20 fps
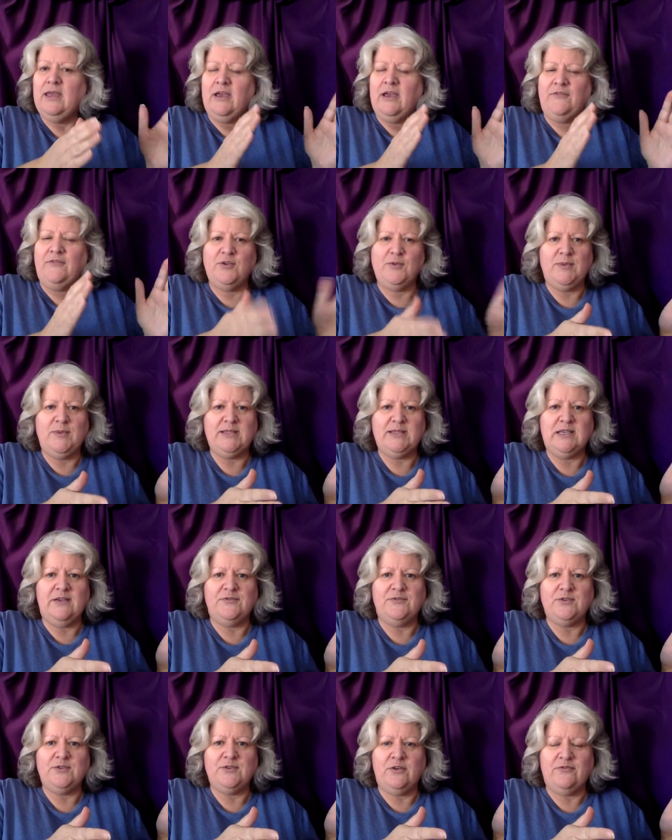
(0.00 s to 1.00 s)
A few minutes
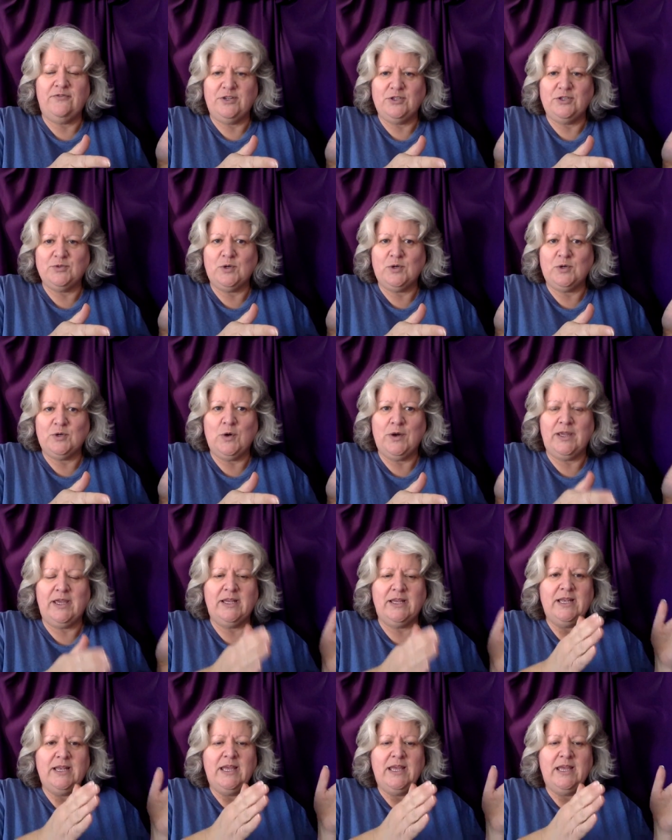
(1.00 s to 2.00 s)
after I've finished recording
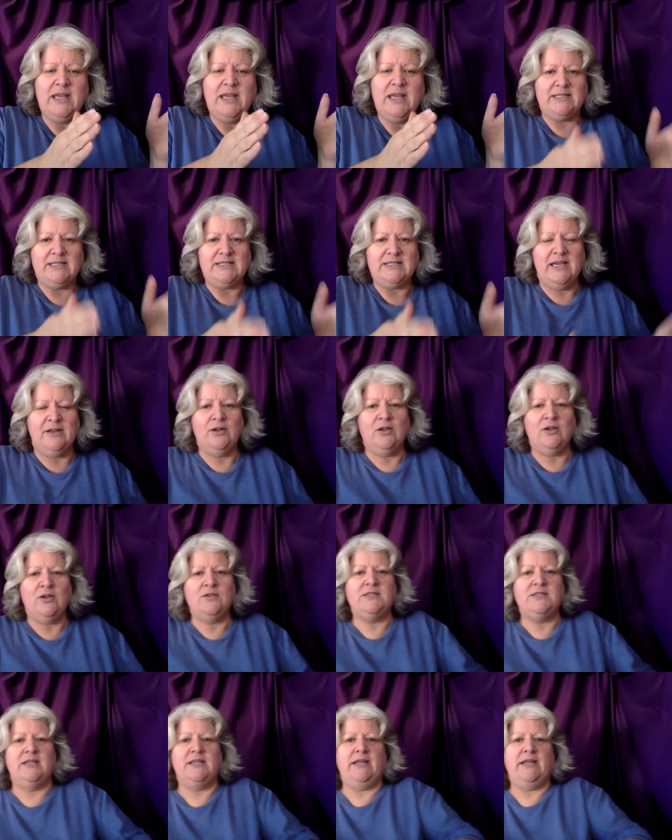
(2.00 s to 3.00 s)
it, it
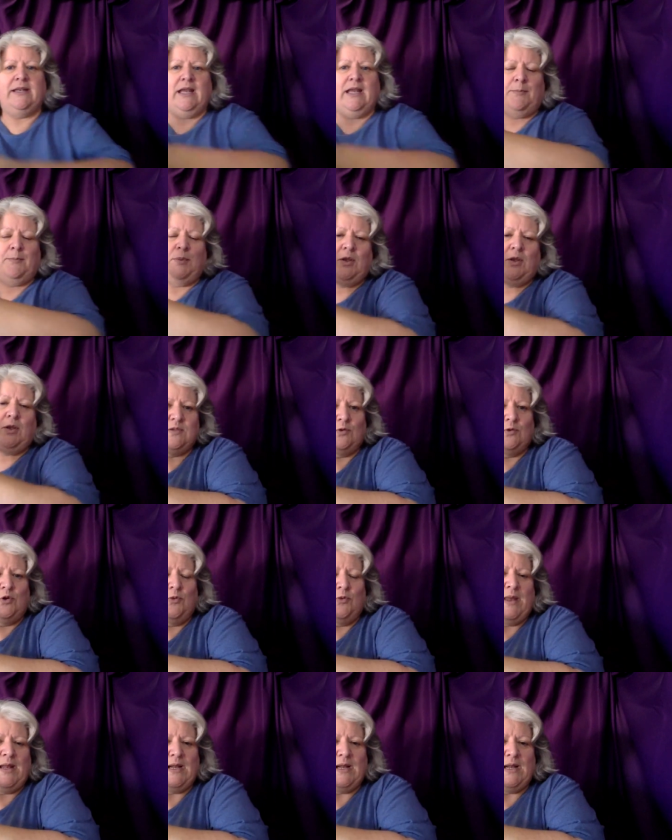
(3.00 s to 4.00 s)
downloads it and uploads it
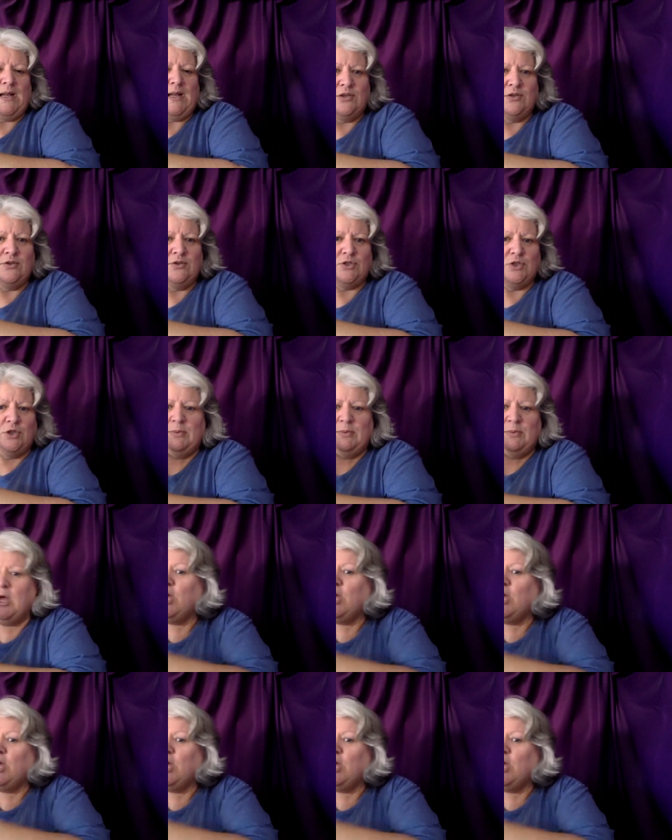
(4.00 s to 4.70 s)
automatically to YouTube.